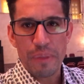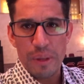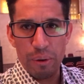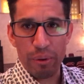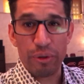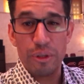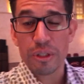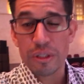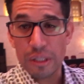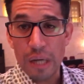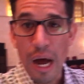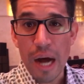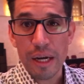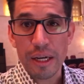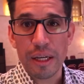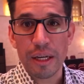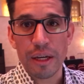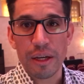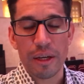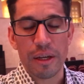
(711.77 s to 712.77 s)
they were just
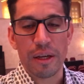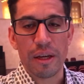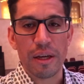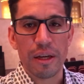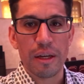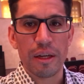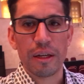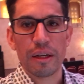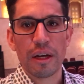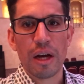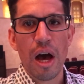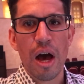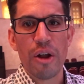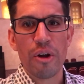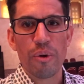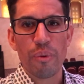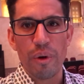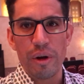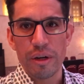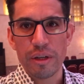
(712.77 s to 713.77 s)
talking, and, and
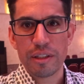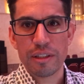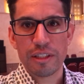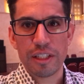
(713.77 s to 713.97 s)
Conor wanted